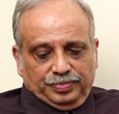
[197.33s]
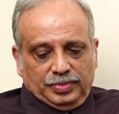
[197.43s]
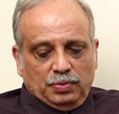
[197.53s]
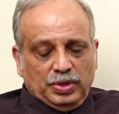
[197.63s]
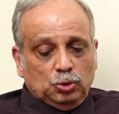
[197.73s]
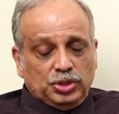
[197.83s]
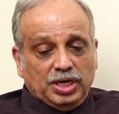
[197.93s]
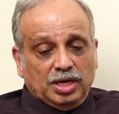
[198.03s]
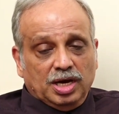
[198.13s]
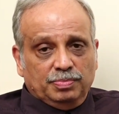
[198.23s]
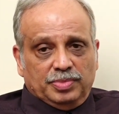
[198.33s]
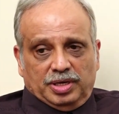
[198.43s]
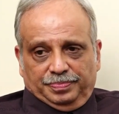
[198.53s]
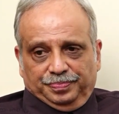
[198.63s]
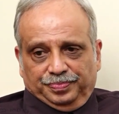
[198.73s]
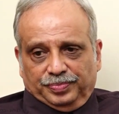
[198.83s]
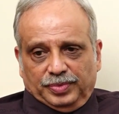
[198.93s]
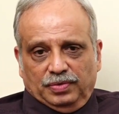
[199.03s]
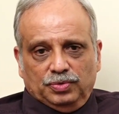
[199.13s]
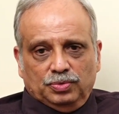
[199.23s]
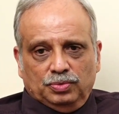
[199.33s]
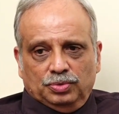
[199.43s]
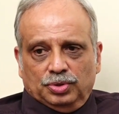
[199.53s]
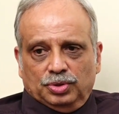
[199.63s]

Now, when you say karma, if you